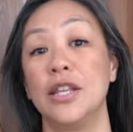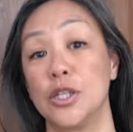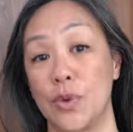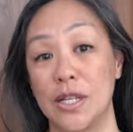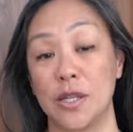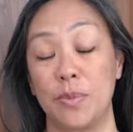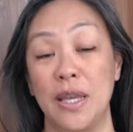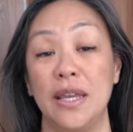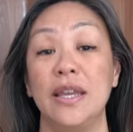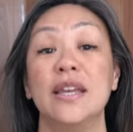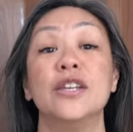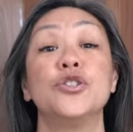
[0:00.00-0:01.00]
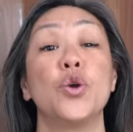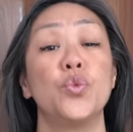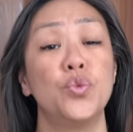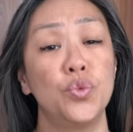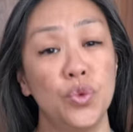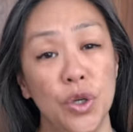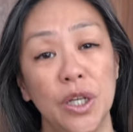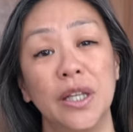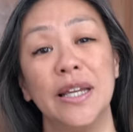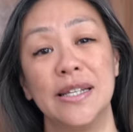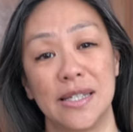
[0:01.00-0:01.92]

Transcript: This recipe is really